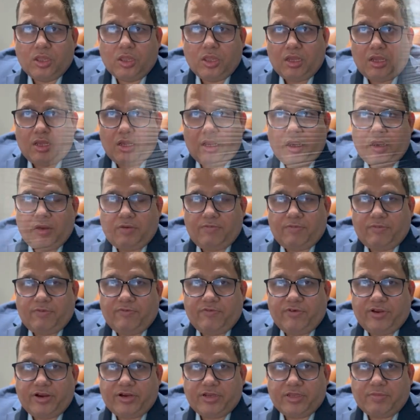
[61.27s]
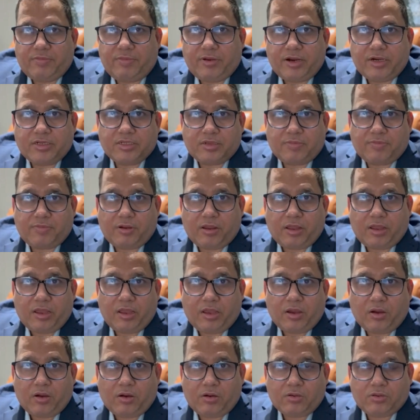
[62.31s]
where the blood
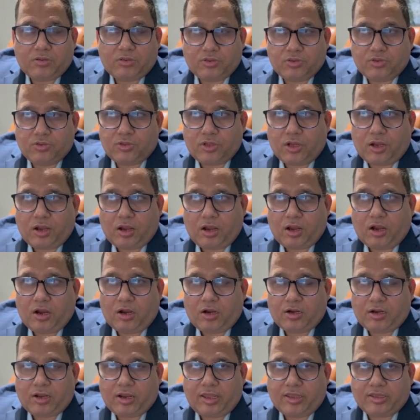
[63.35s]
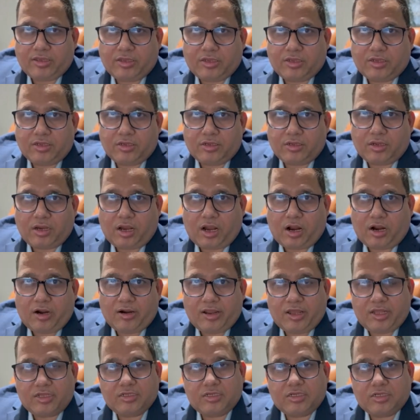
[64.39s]
supply to the heart, heart
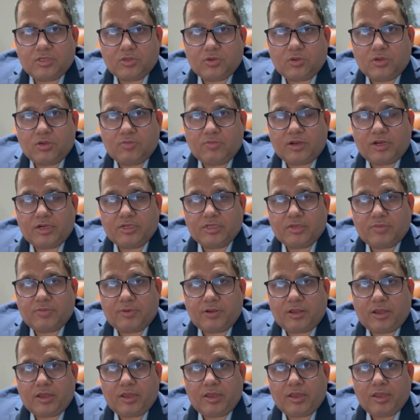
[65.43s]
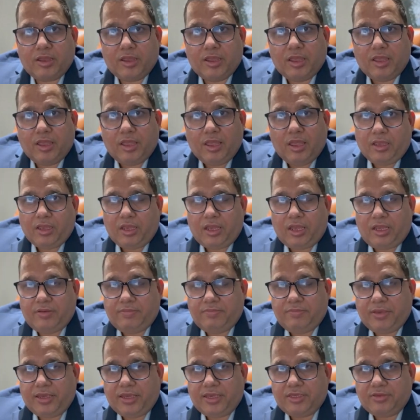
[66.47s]
has its own blood supply,
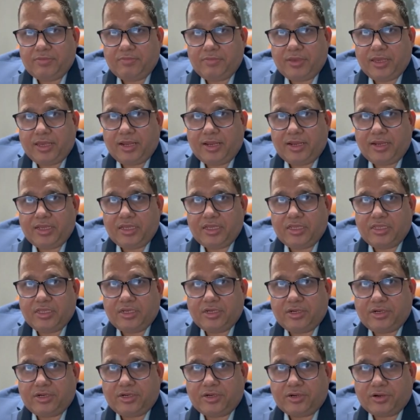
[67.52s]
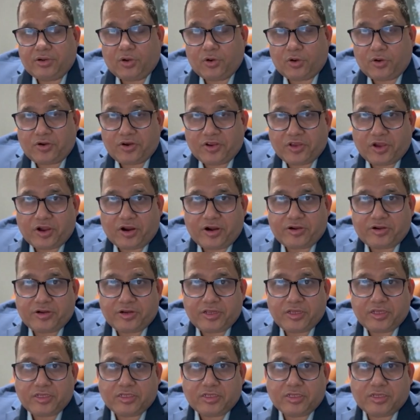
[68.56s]
and mainly the coronary
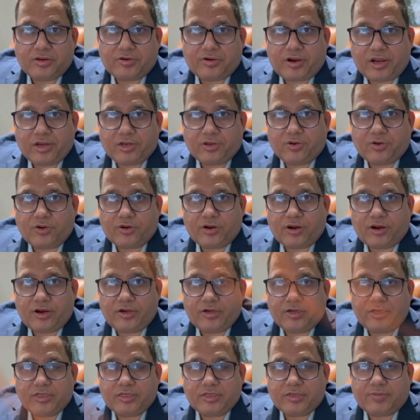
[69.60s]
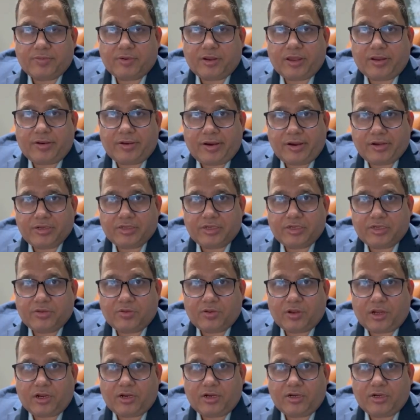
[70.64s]
arteries. The right coronary artery supply right side of
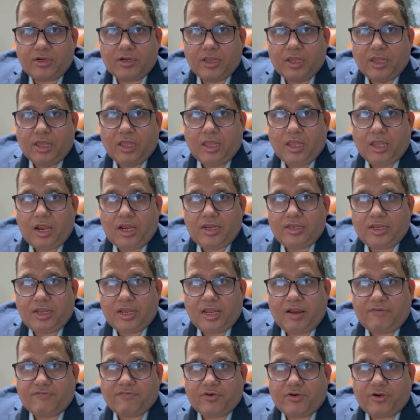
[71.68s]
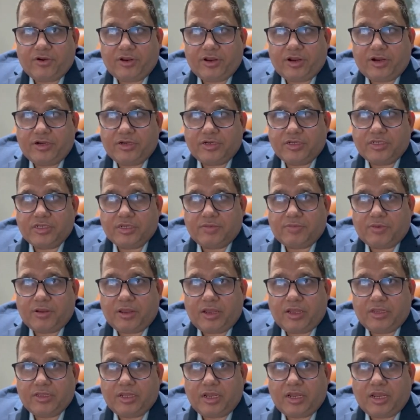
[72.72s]
the heart, and the left coronary artery
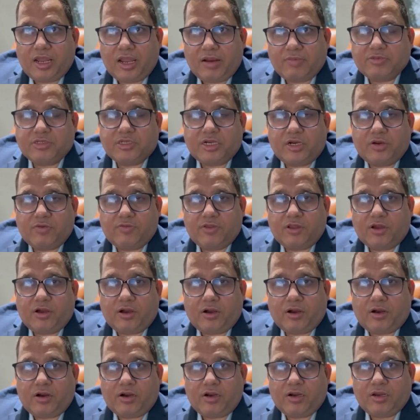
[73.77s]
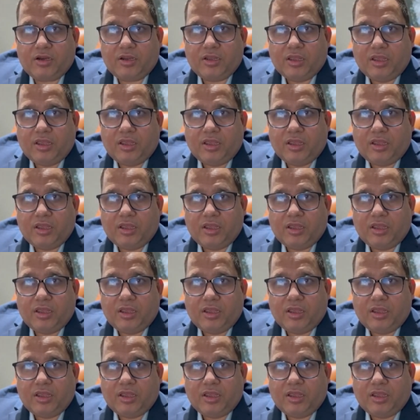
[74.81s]
supply the left side of the heart.